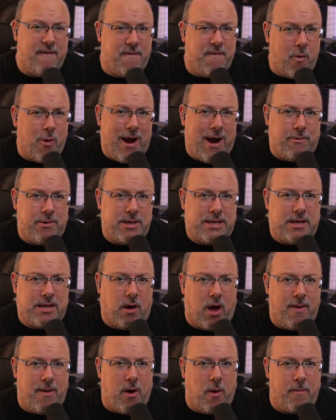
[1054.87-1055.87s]
4 hours'
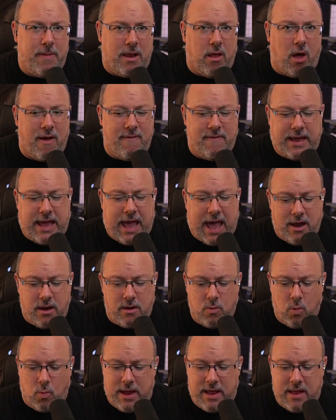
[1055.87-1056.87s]
time, I'll be live
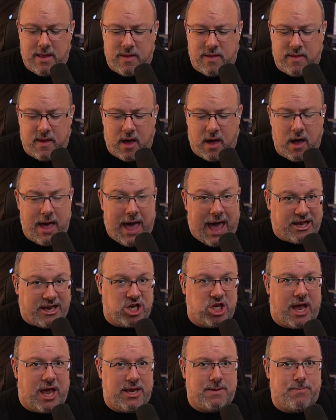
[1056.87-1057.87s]
again with
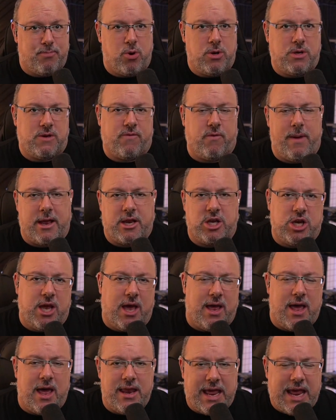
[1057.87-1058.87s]
XJet, Bruce from
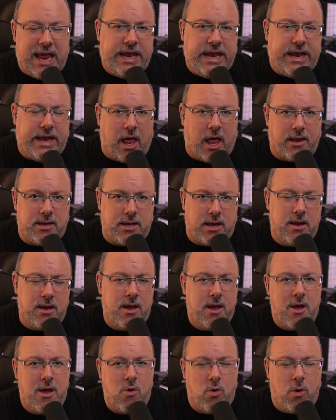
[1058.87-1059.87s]
XJet, and Ian in London,